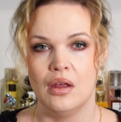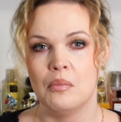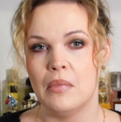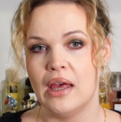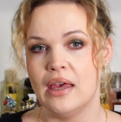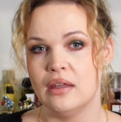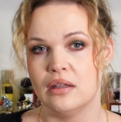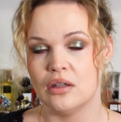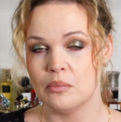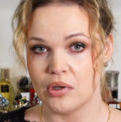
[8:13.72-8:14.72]
My
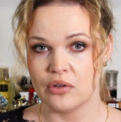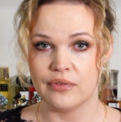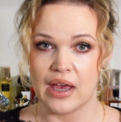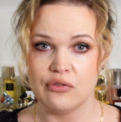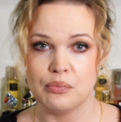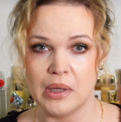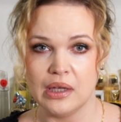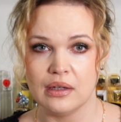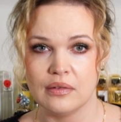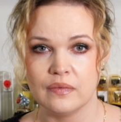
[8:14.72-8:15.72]
number 5
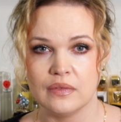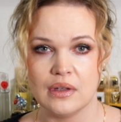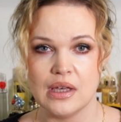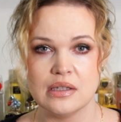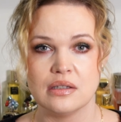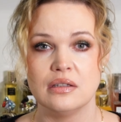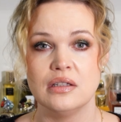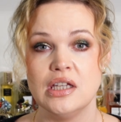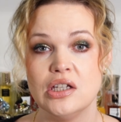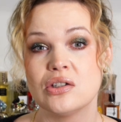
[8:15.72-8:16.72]
pick is a
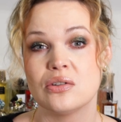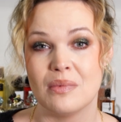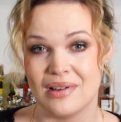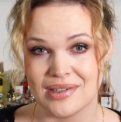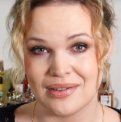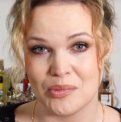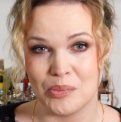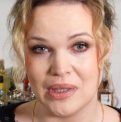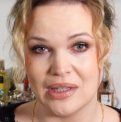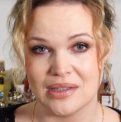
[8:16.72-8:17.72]
niche
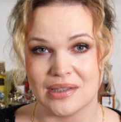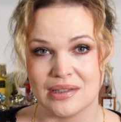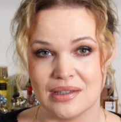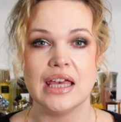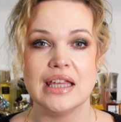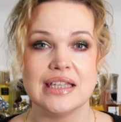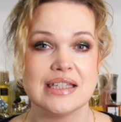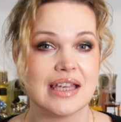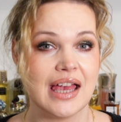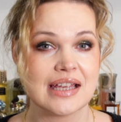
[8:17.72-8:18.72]
masterpiece. It
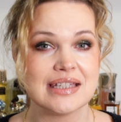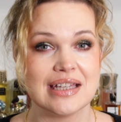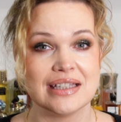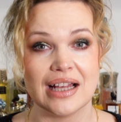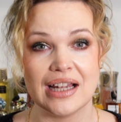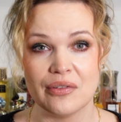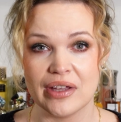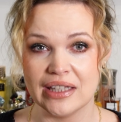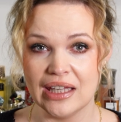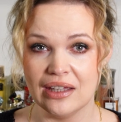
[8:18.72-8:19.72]
is Accident à la
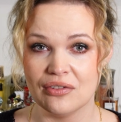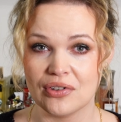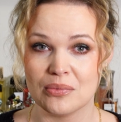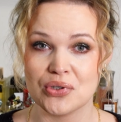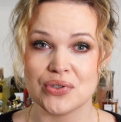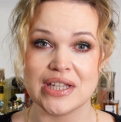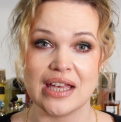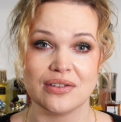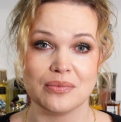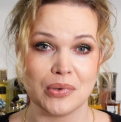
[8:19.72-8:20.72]
Vanille from
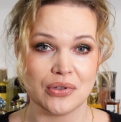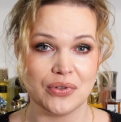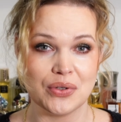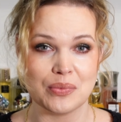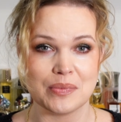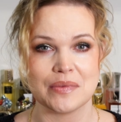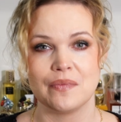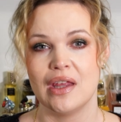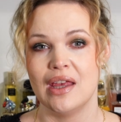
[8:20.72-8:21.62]
Jousset Parfums.